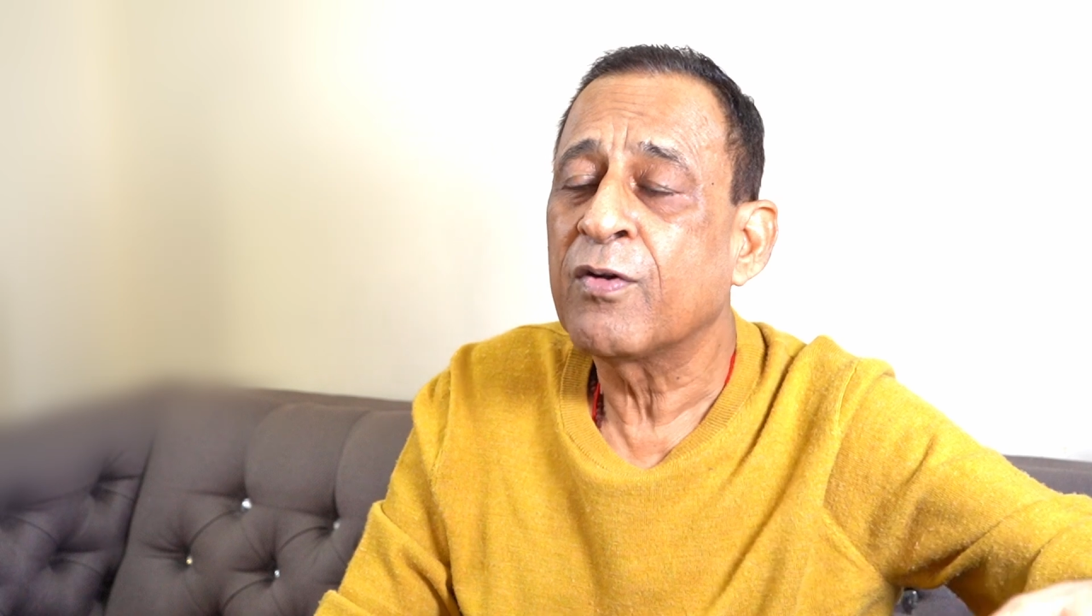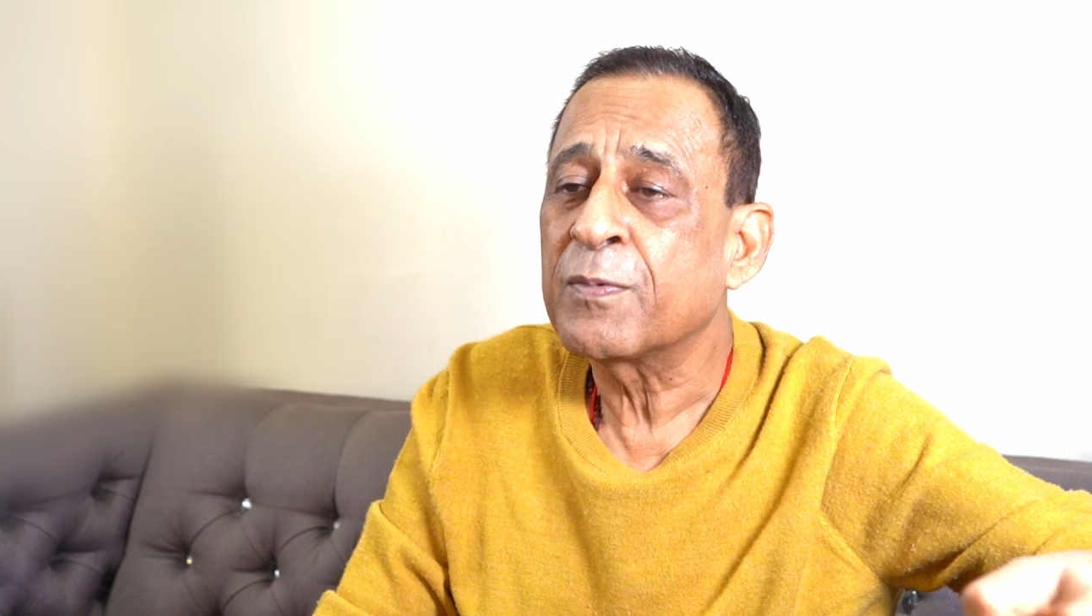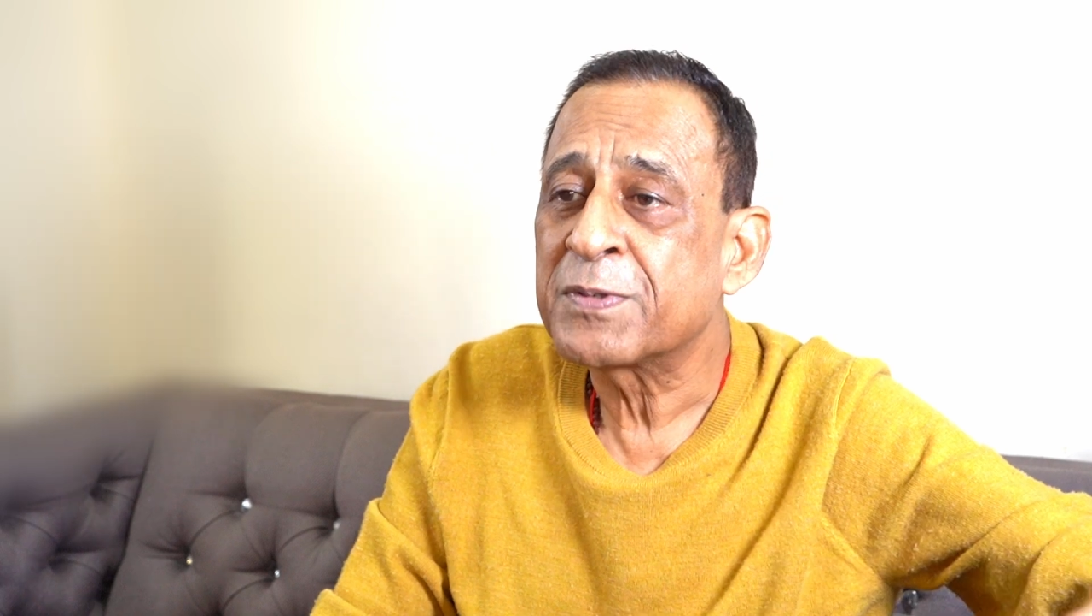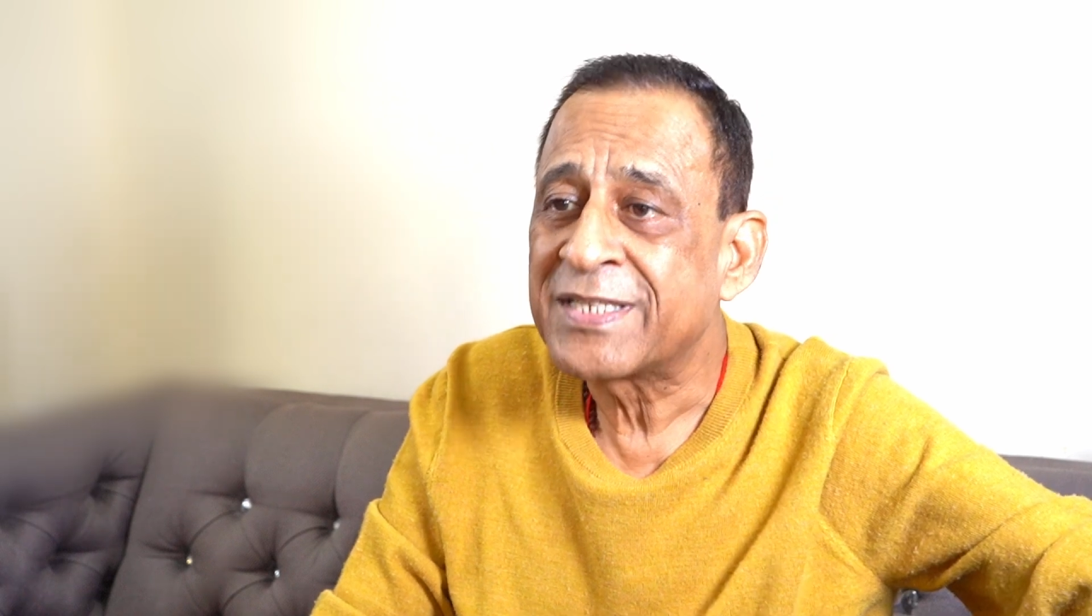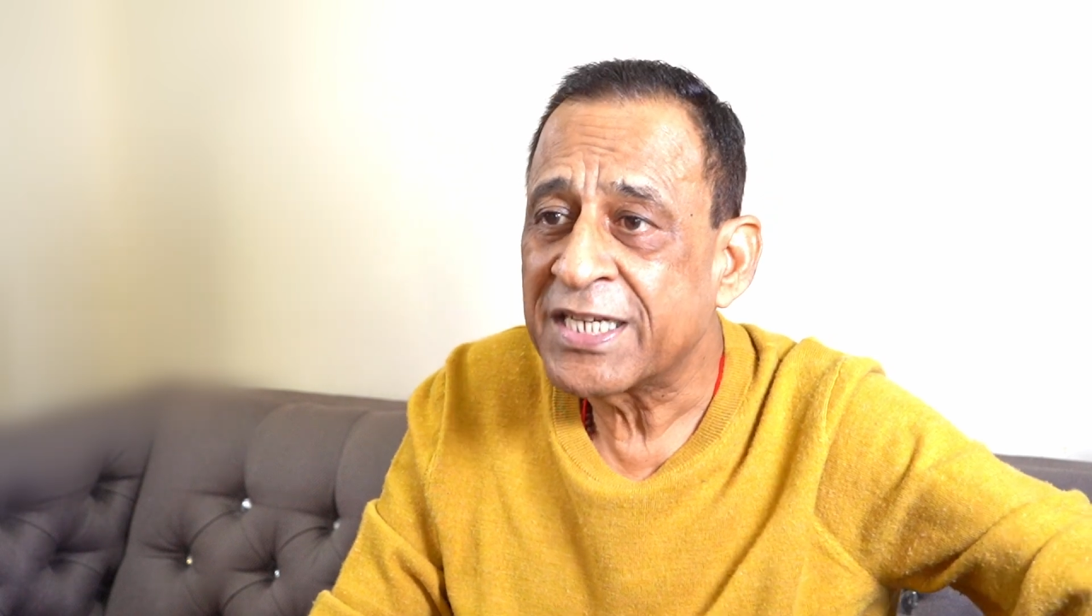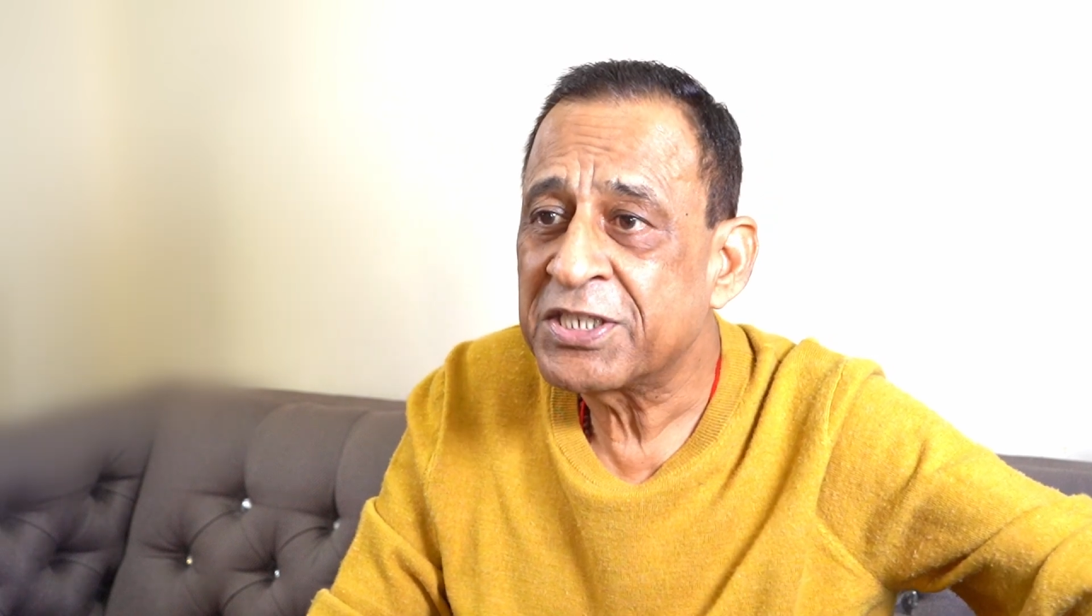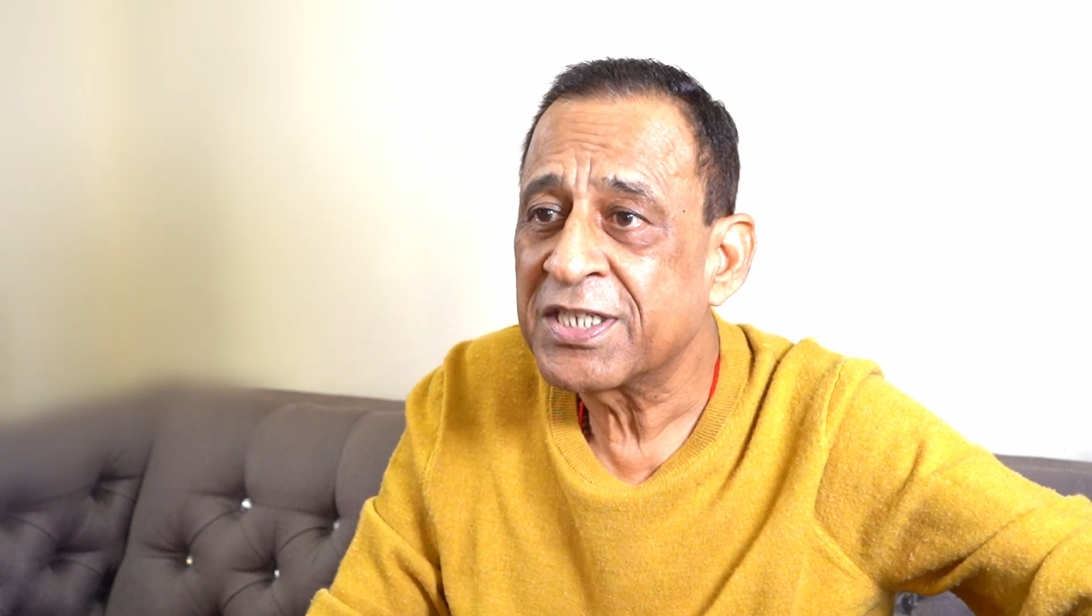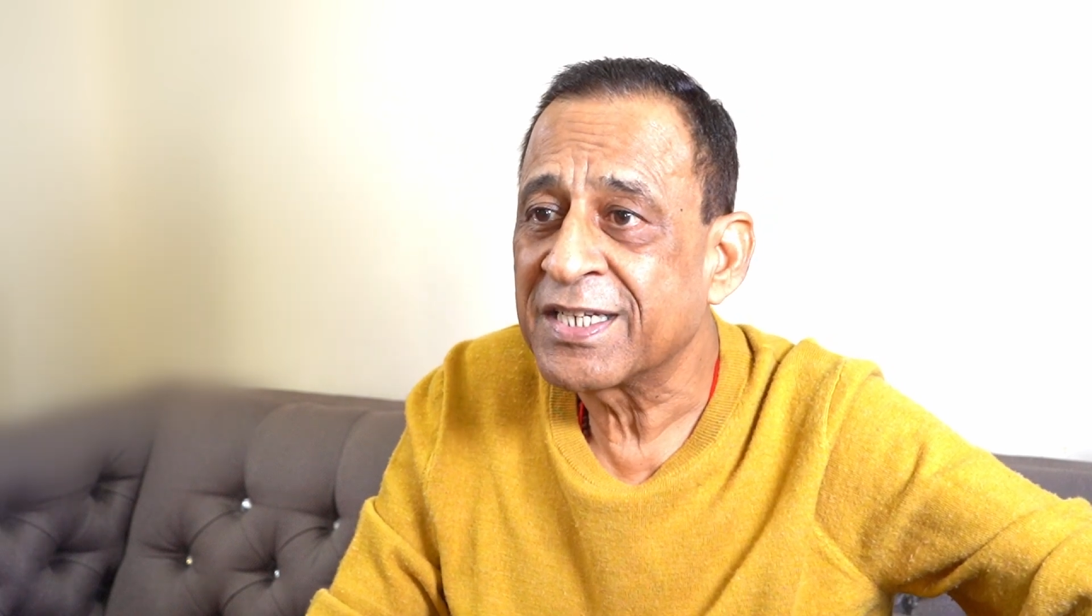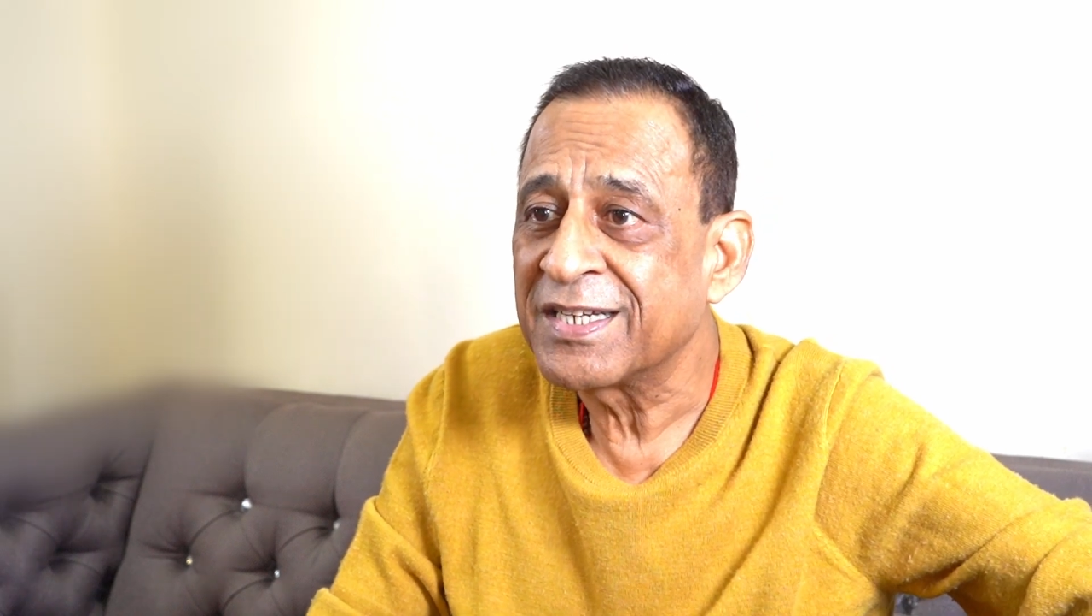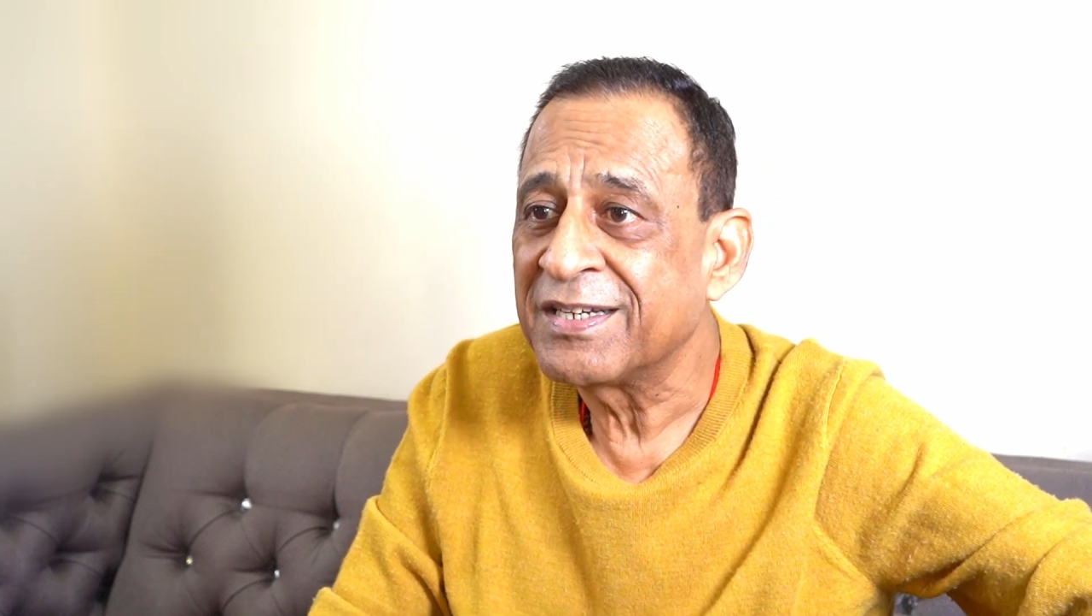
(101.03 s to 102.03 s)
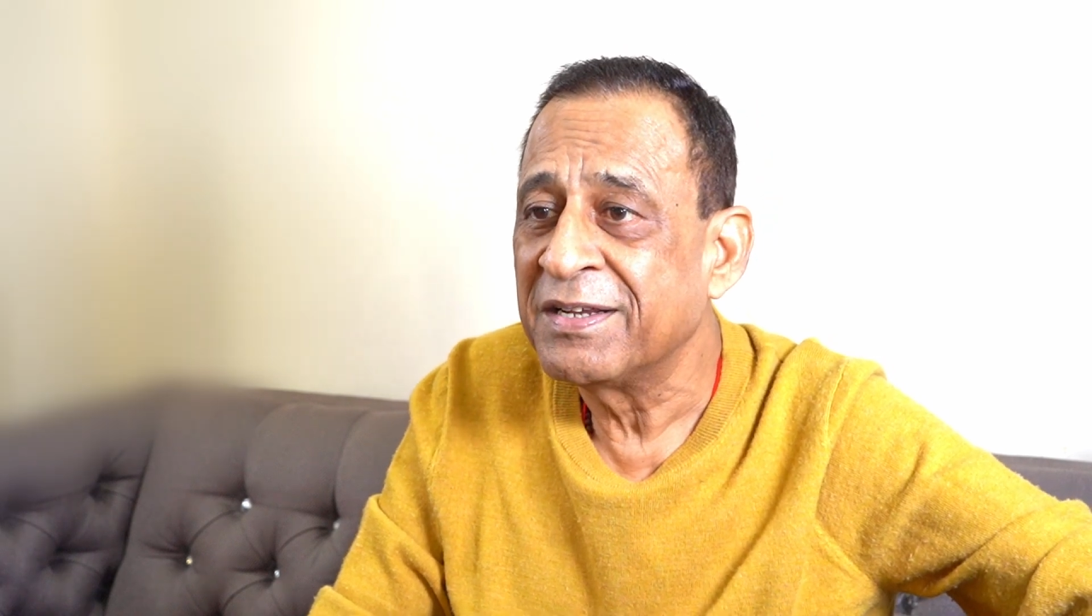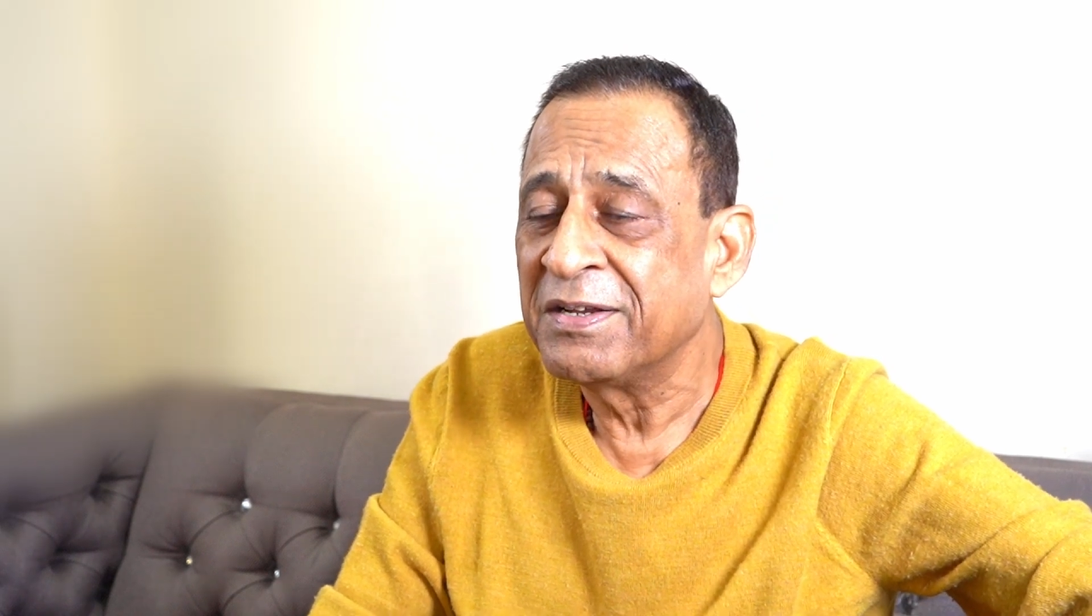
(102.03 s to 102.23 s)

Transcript: obsession